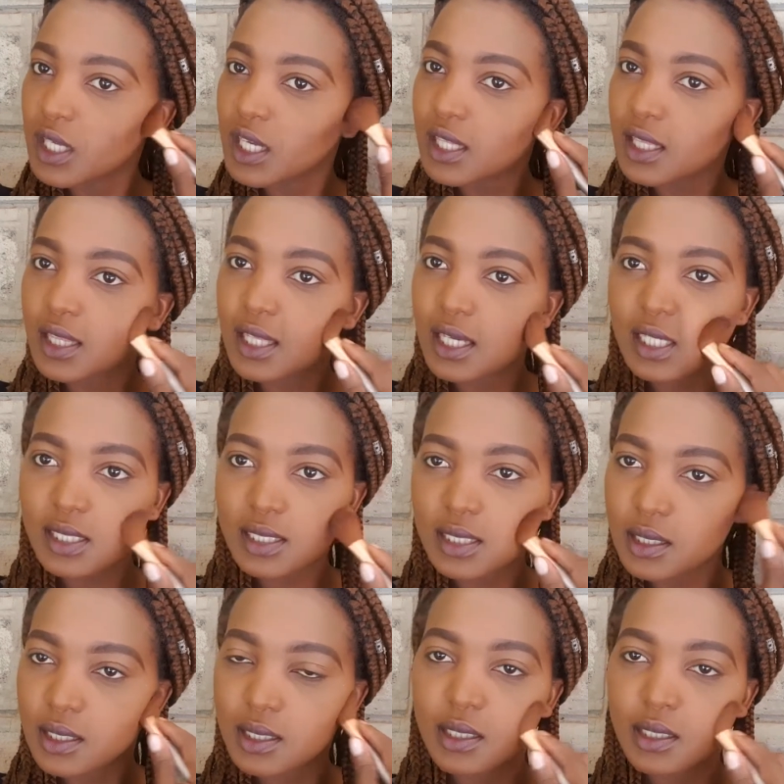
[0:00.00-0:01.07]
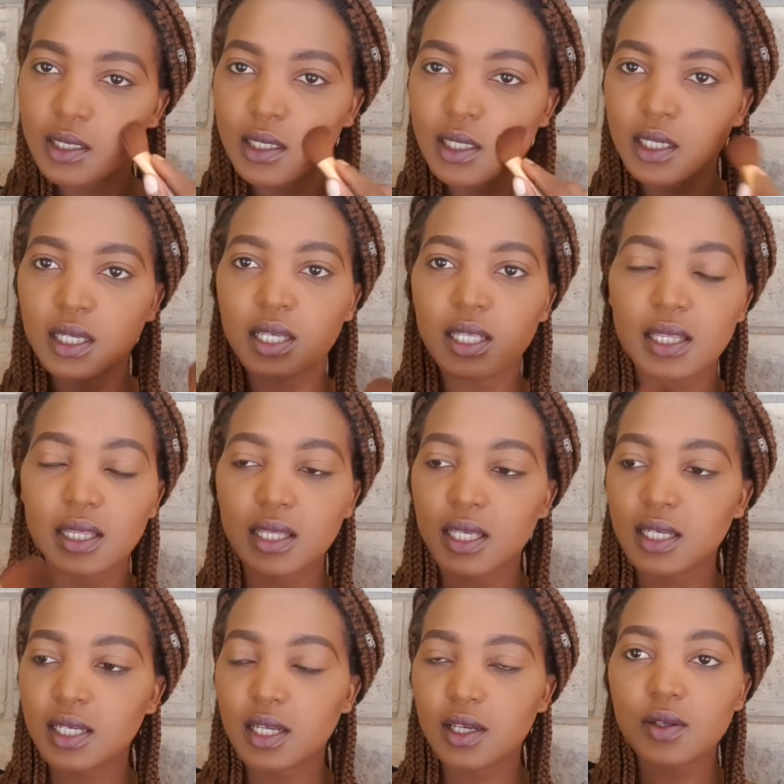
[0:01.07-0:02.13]
like that.
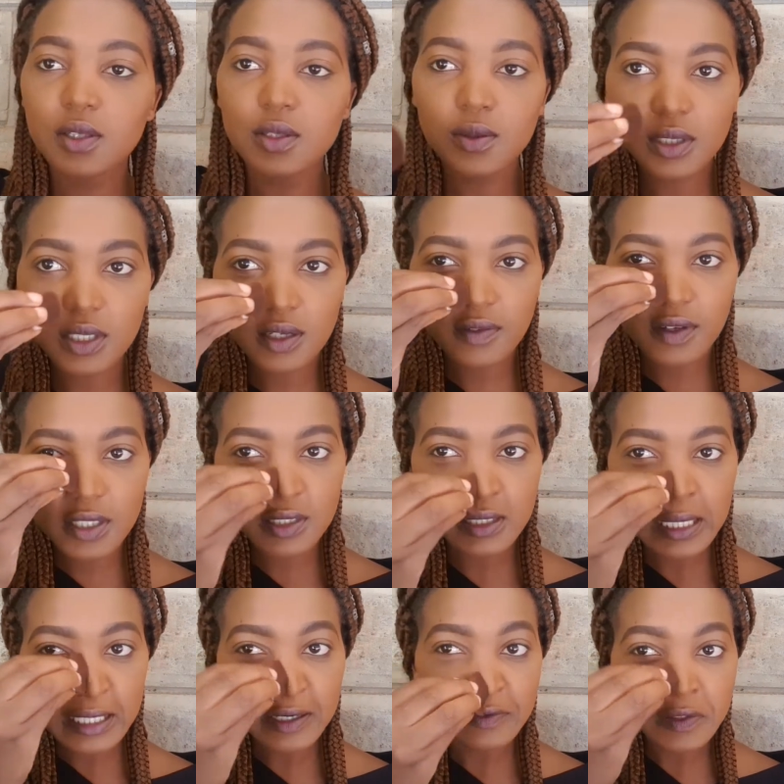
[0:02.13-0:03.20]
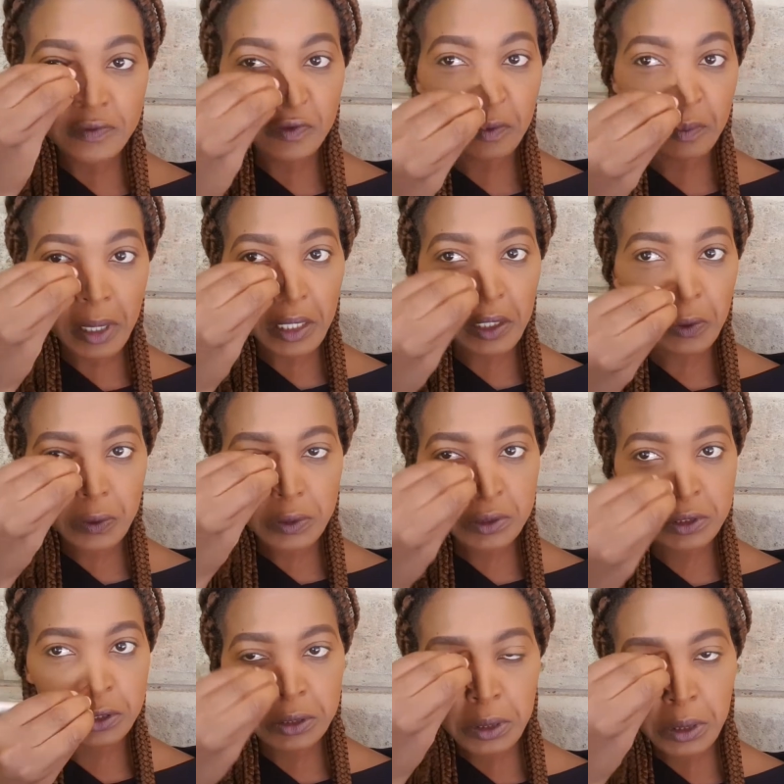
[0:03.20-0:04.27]
Then I use whatever is left for my nose.